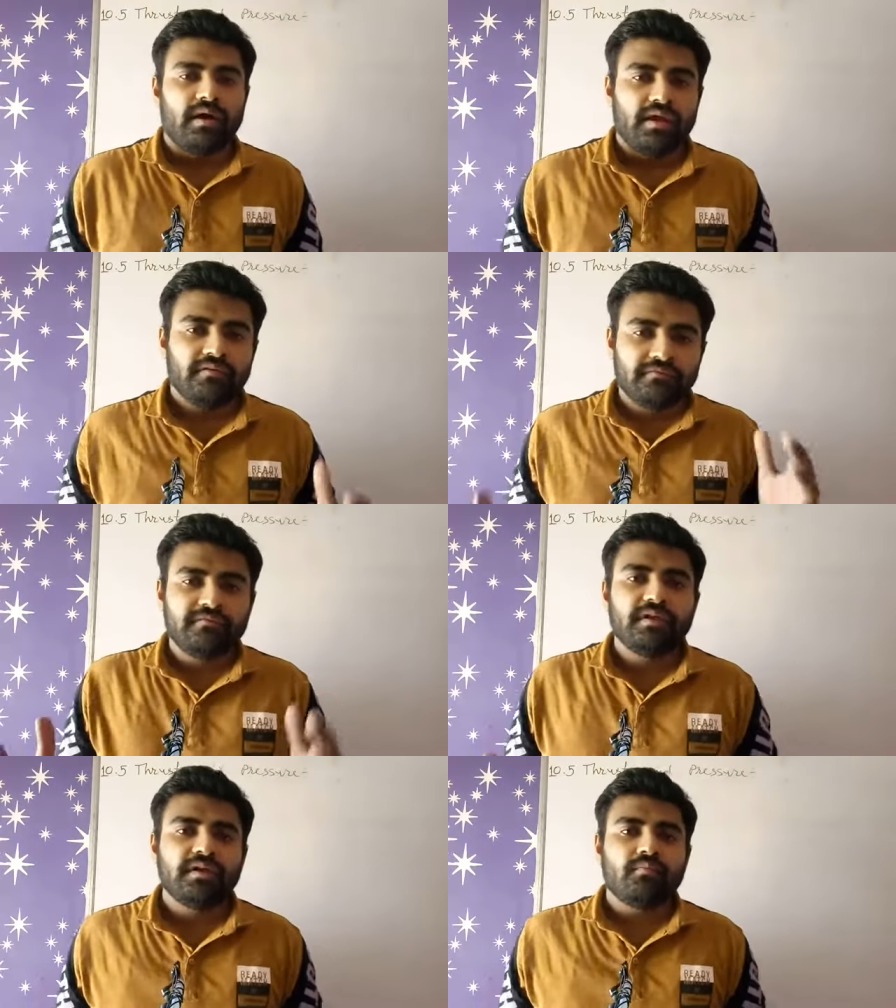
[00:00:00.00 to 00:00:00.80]
if
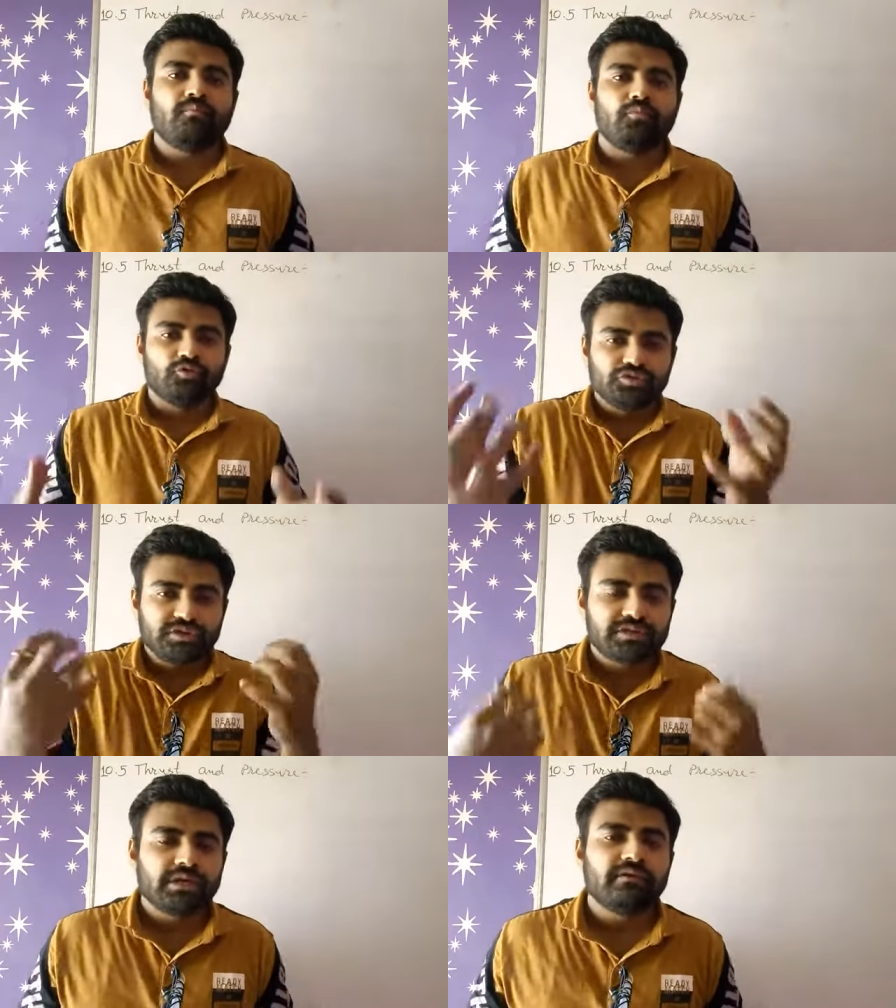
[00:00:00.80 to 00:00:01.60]
we
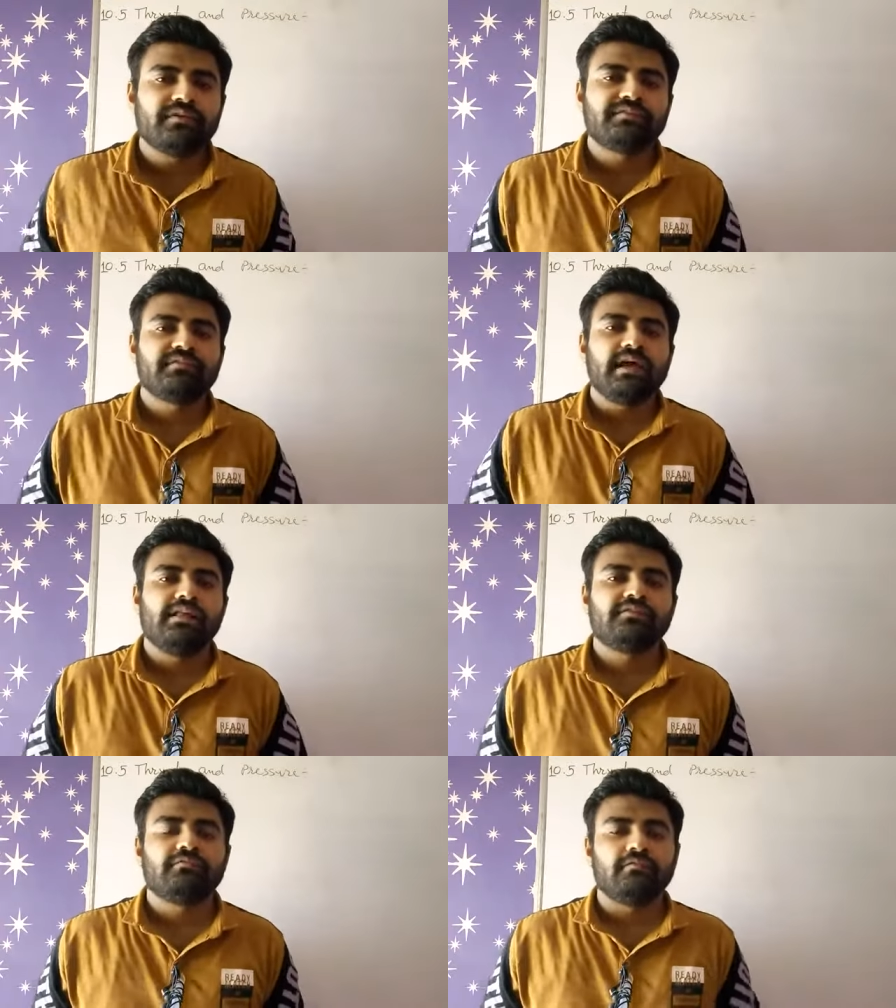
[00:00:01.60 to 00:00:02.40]
position
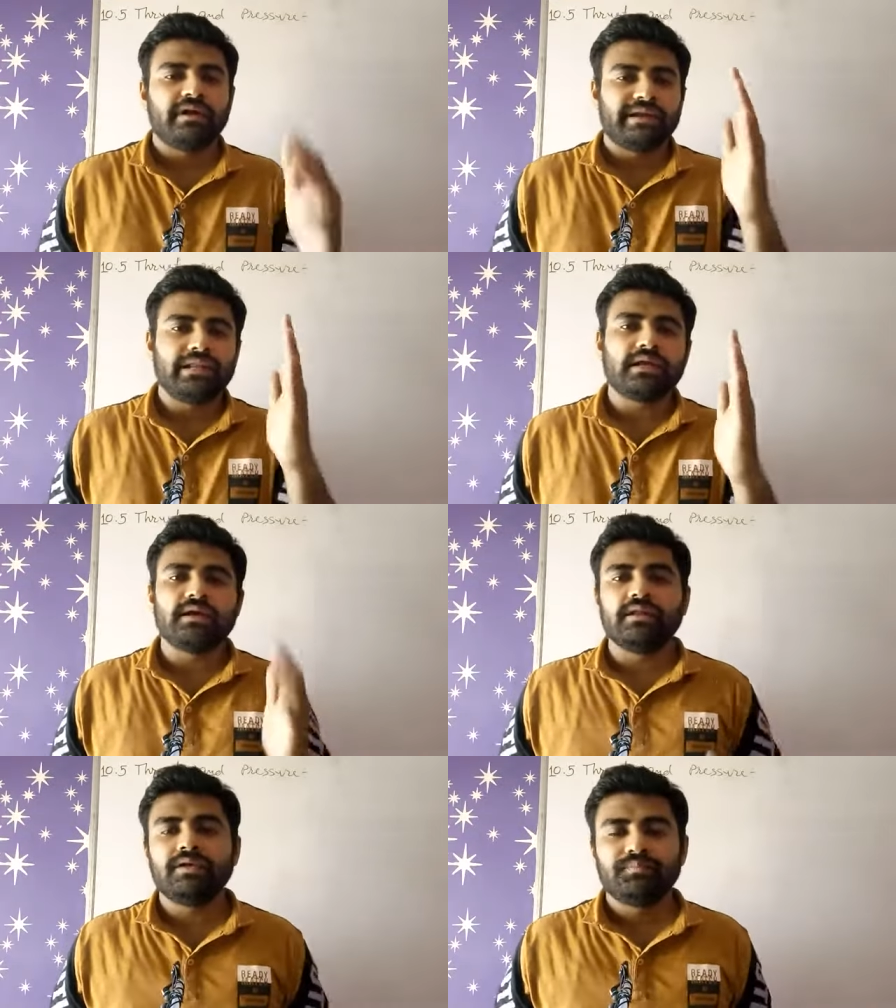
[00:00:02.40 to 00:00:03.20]
ourselves
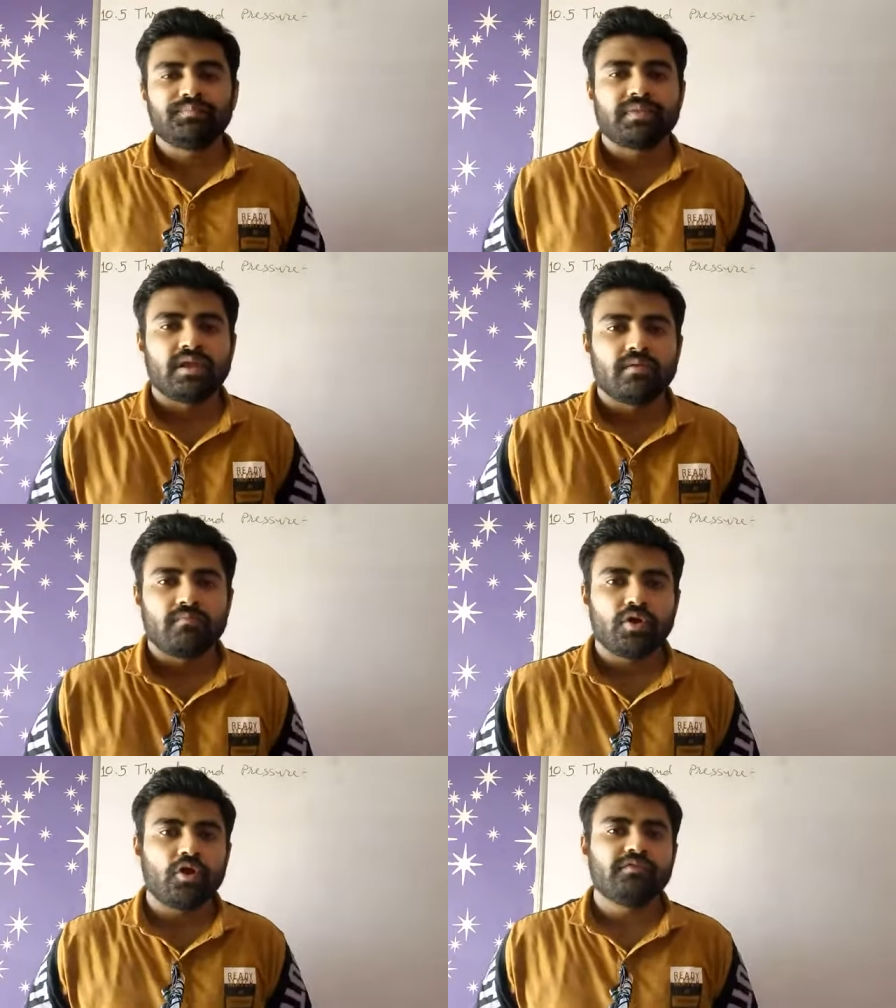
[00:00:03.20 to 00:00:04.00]
vertically,
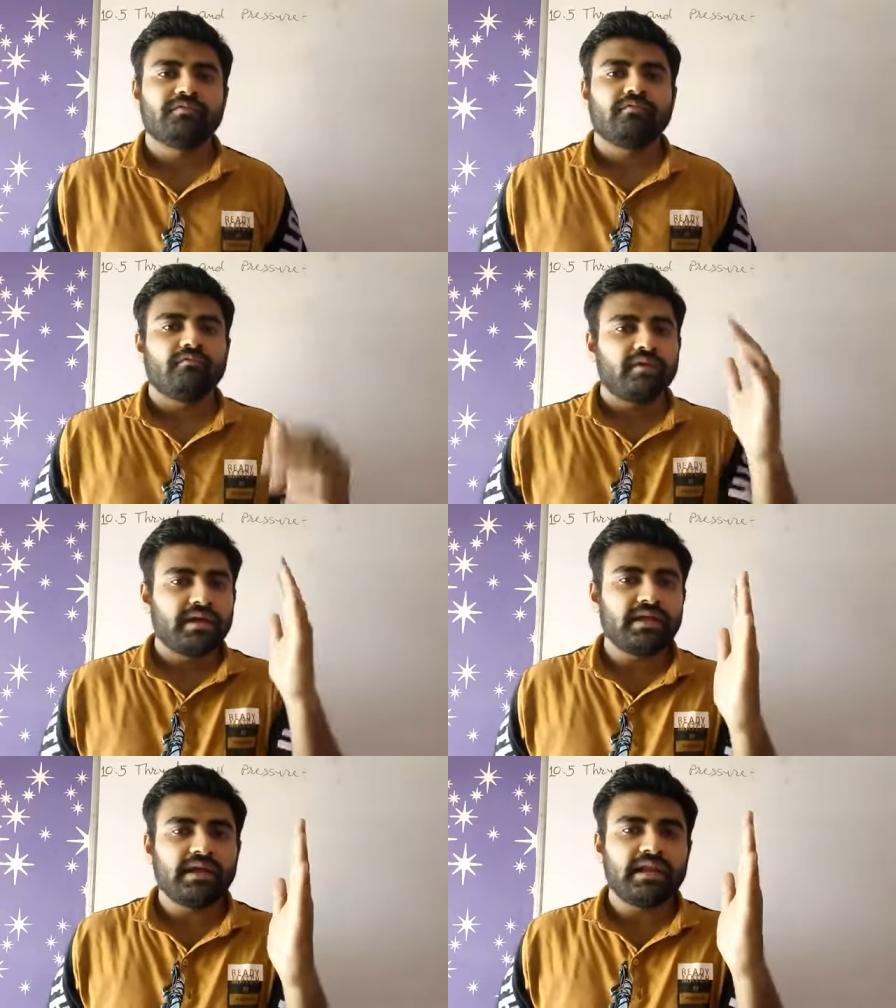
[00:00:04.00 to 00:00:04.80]
because
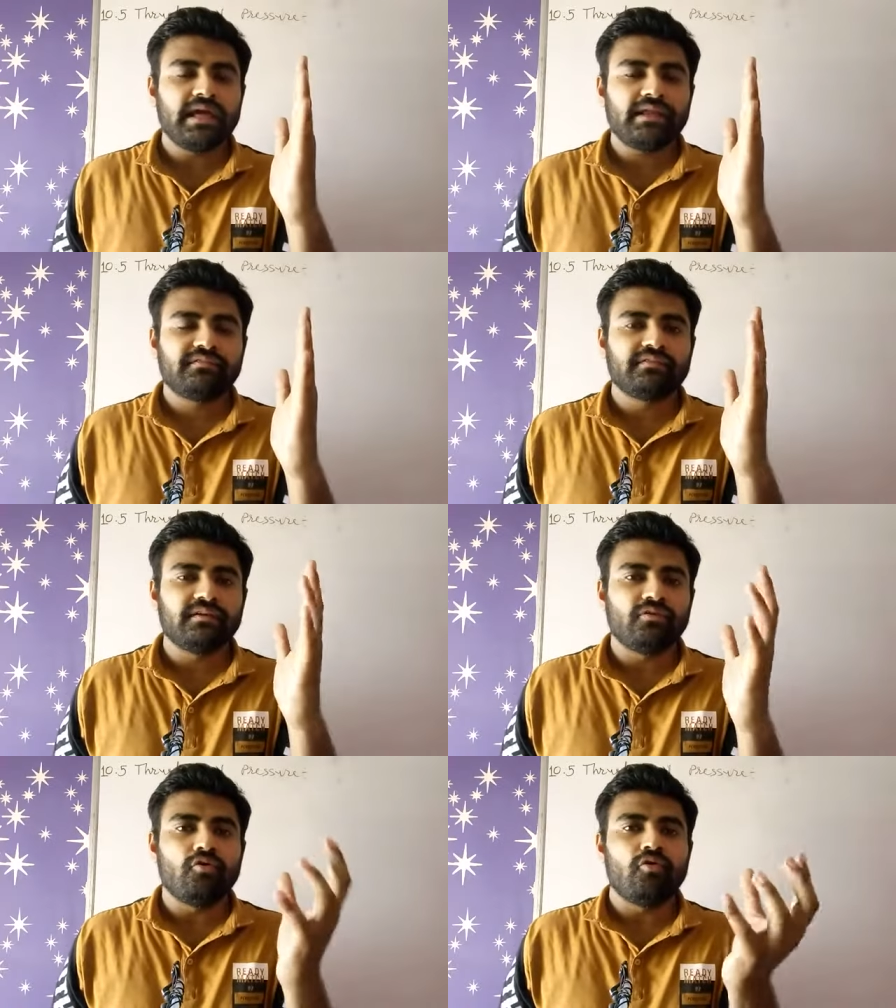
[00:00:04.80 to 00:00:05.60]
vertical
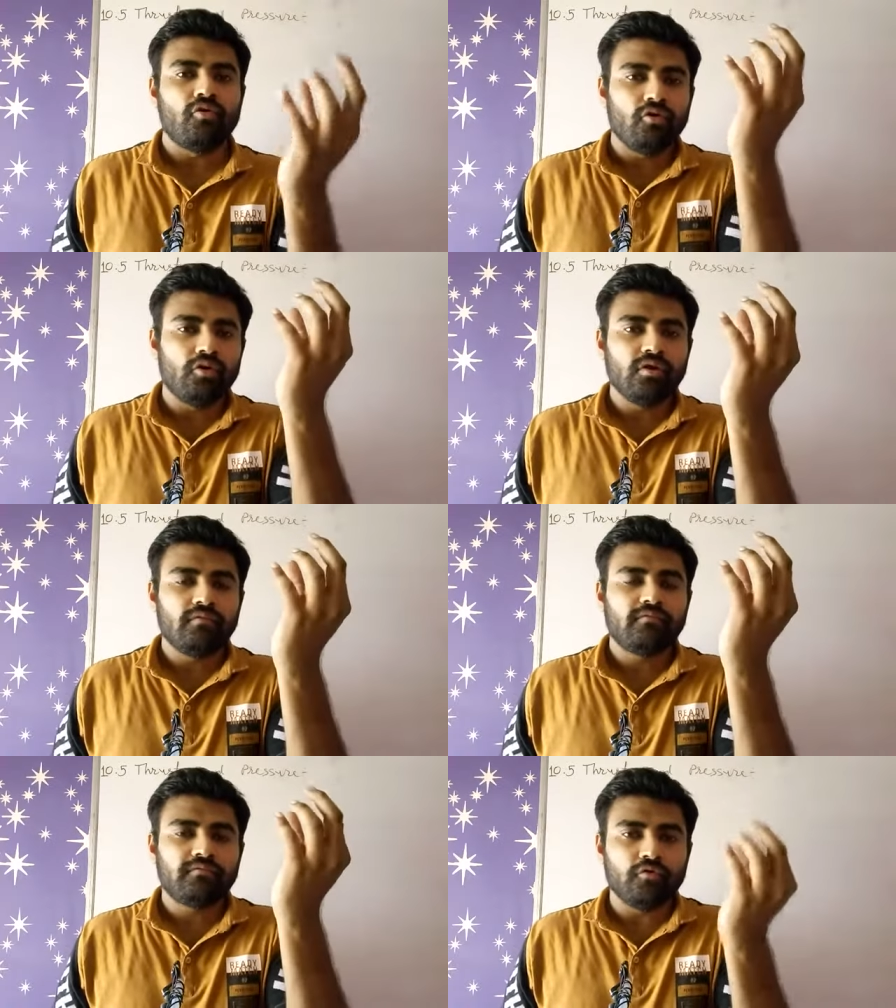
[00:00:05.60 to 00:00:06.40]
direction whole
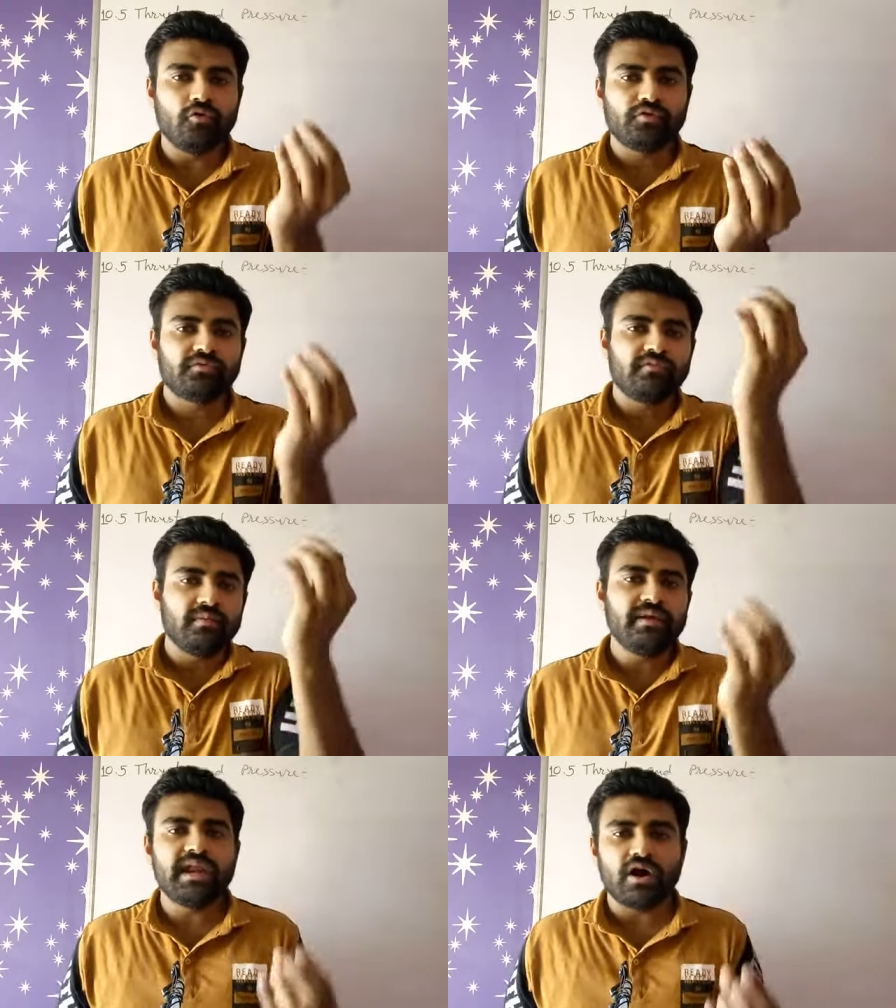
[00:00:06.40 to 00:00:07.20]
force will
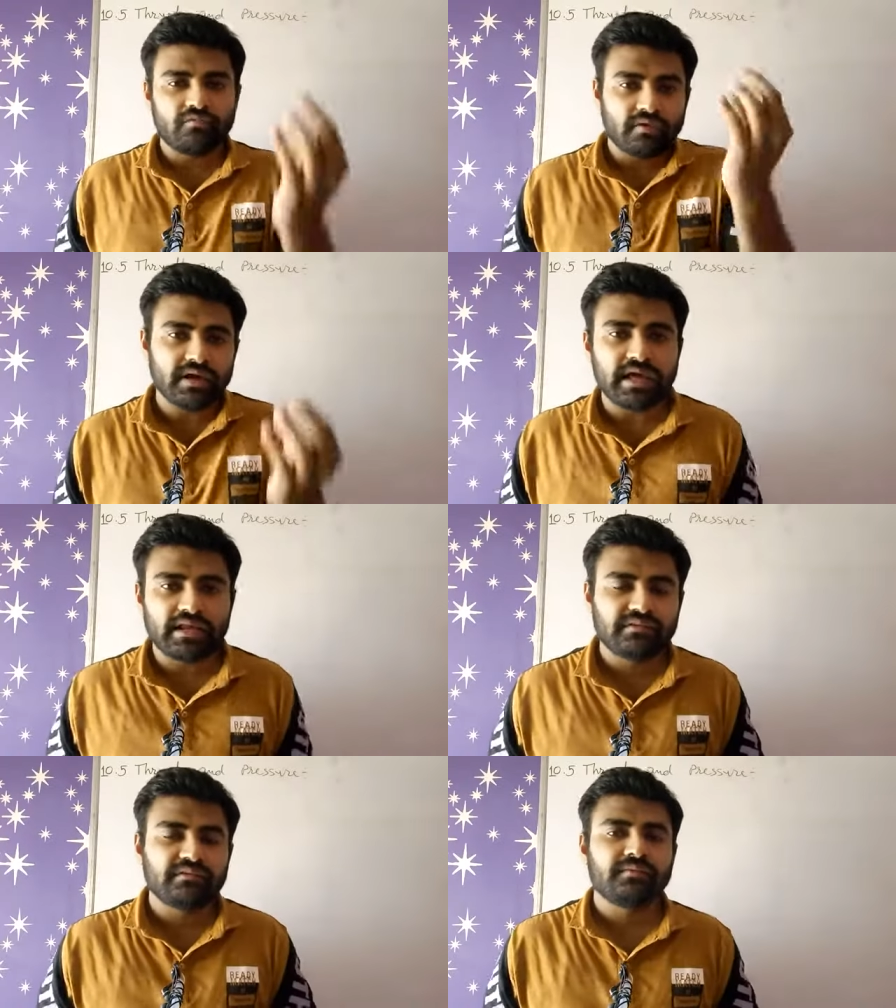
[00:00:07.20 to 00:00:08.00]
be downward
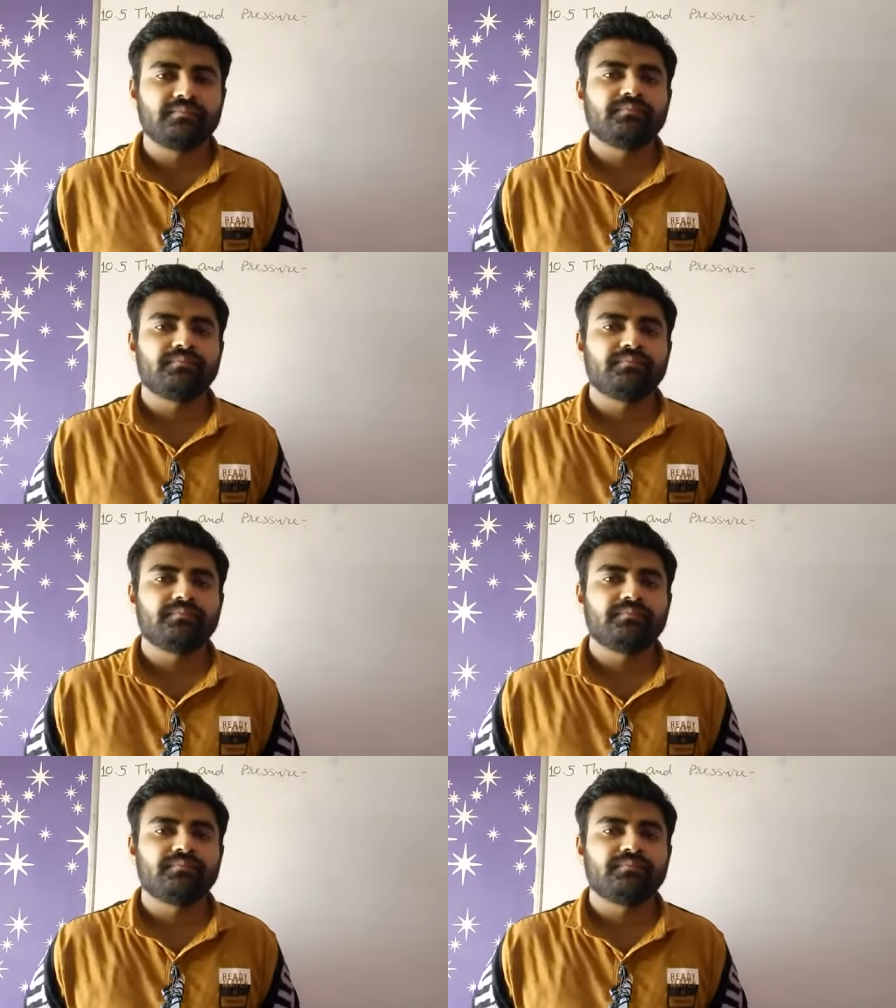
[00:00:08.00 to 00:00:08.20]
direction.